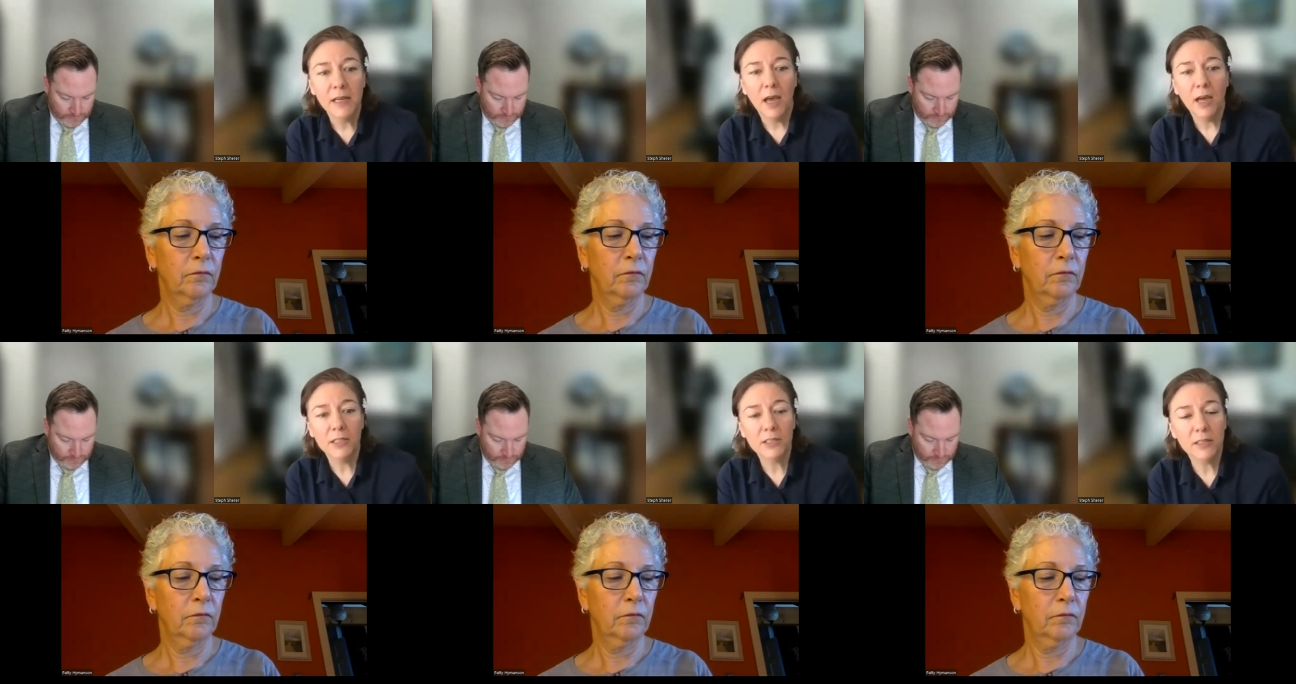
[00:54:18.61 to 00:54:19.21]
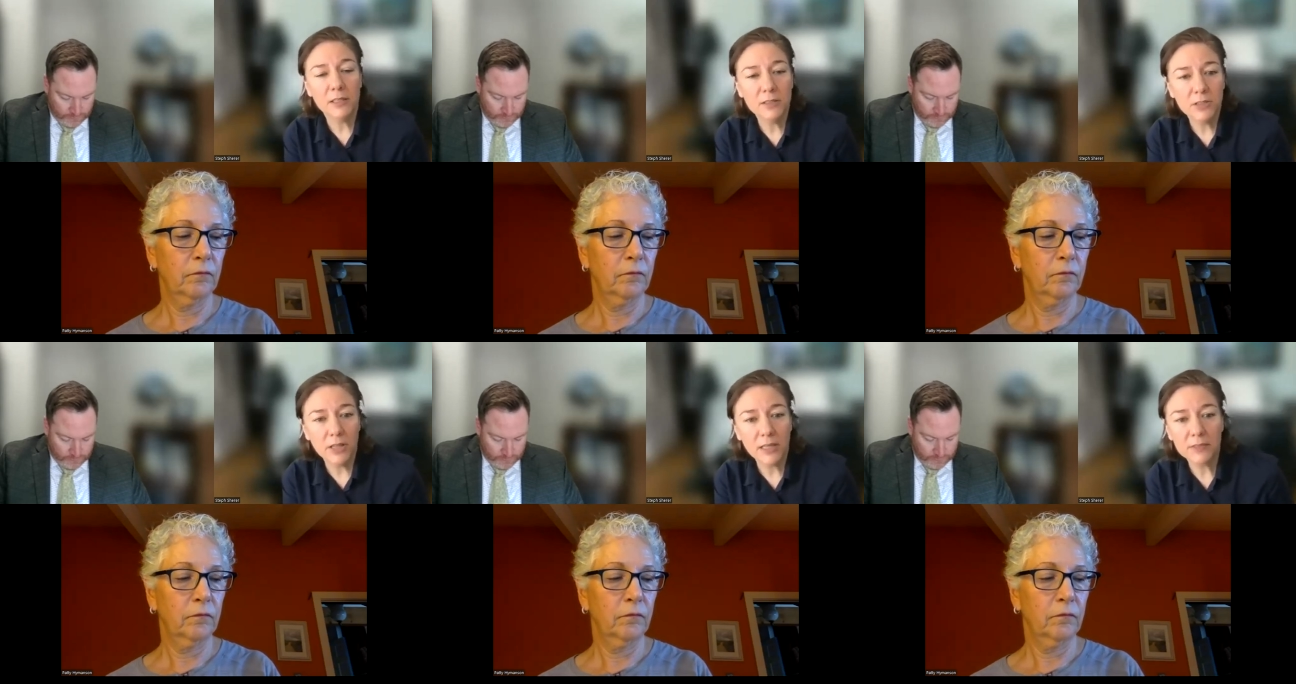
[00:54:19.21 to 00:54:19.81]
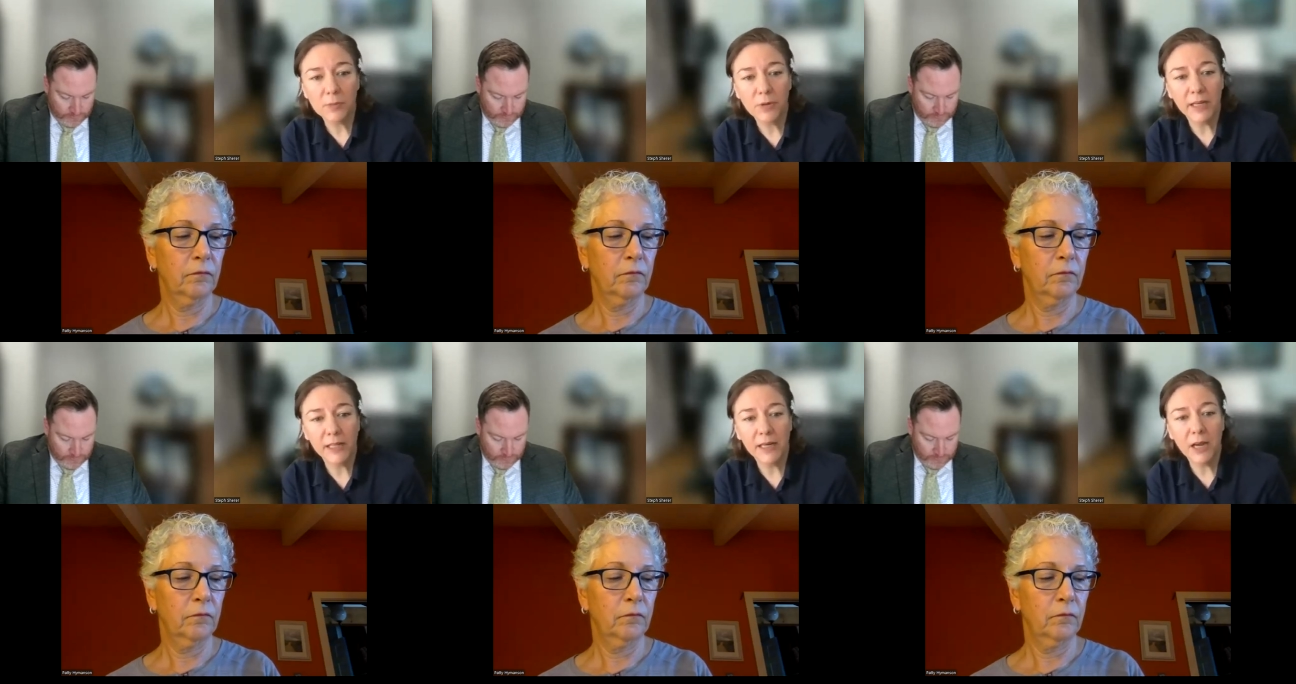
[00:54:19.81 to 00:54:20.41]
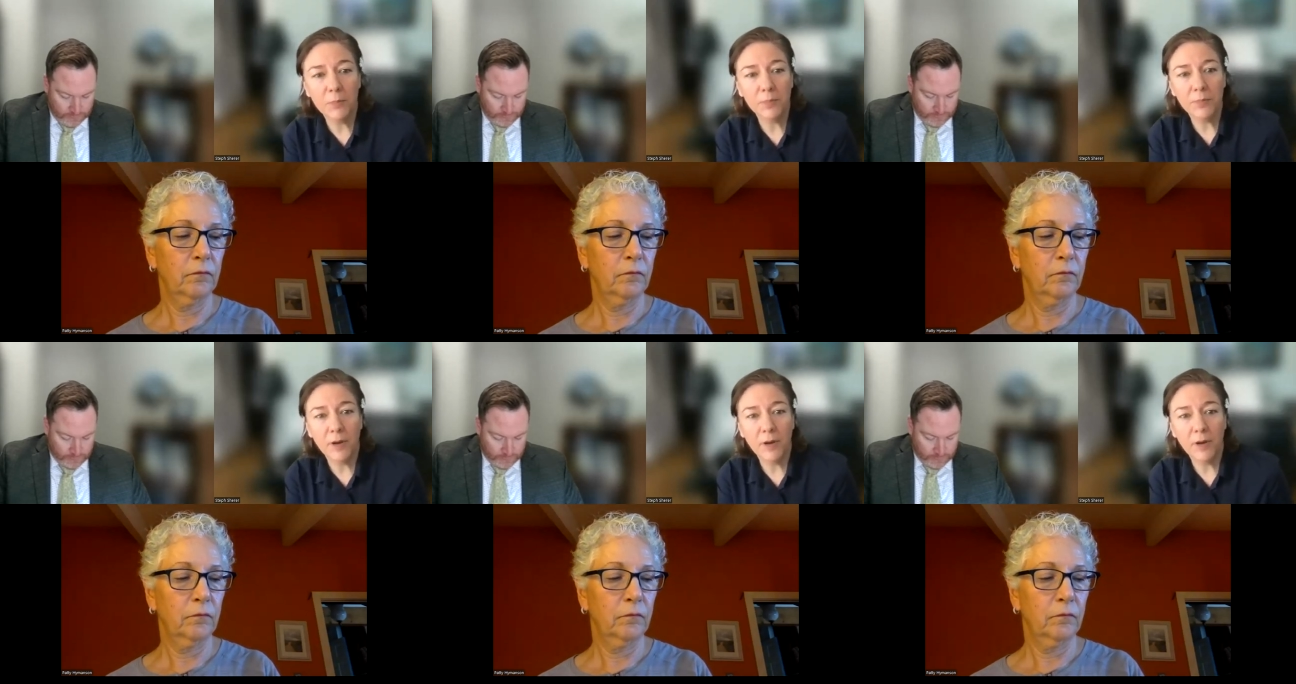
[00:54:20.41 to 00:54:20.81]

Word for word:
Speaker 1: uh, and John, thanks for bringing that up.